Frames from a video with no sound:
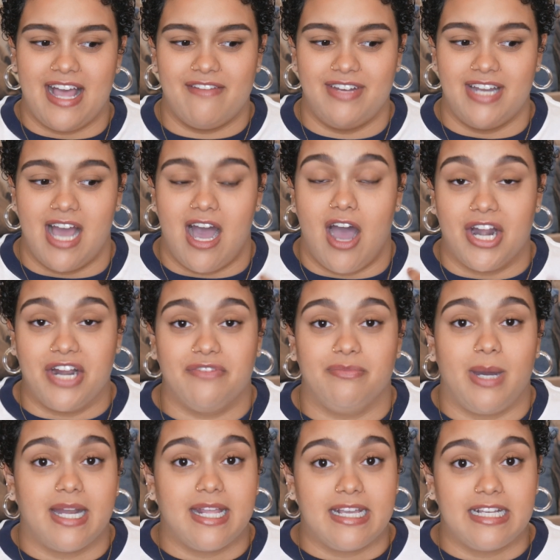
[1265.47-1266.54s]
have an
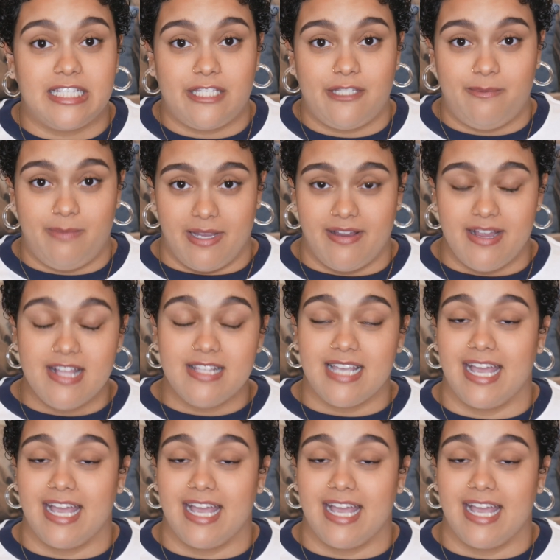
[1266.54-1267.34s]
out-of-body experience.